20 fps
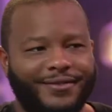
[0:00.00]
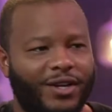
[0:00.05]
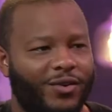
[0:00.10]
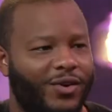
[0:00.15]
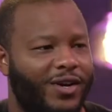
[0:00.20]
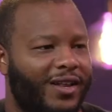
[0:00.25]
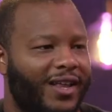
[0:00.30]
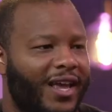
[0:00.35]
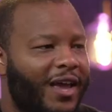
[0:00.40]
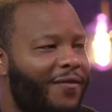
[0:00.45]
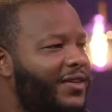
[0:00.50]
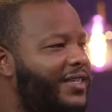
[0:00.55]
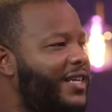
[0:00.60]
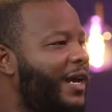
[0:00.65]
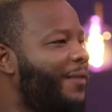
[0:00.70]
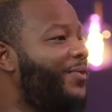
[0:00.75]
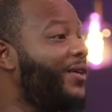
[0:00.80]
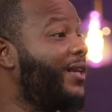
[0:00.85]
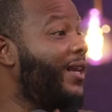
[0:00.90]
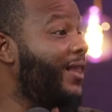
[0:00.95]
No color. Haven't
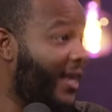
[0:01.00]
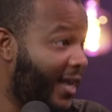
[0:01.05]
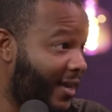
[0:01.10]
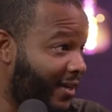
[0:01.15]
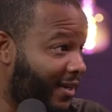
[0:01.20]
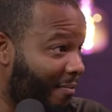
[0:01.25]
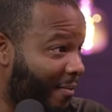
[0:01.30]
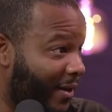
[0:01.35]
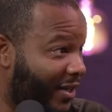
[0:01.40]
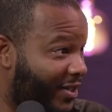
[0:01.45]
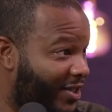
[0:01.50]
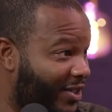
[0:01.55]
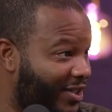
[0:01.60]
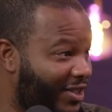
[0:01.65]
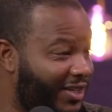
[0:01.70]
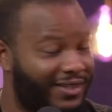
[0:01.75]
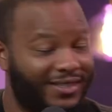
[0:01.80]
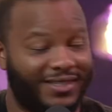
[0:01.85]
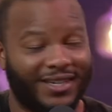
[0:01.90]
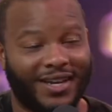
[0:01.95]
tapped into that dimension
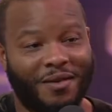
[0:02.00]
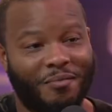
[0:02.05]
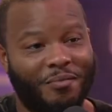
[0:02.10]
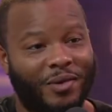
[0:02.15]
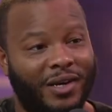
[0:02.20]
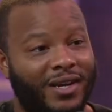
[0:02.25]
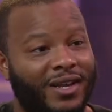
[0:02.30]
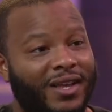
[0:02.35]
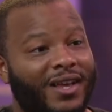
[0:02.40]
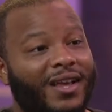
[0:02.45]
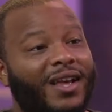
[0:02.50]
just yet. But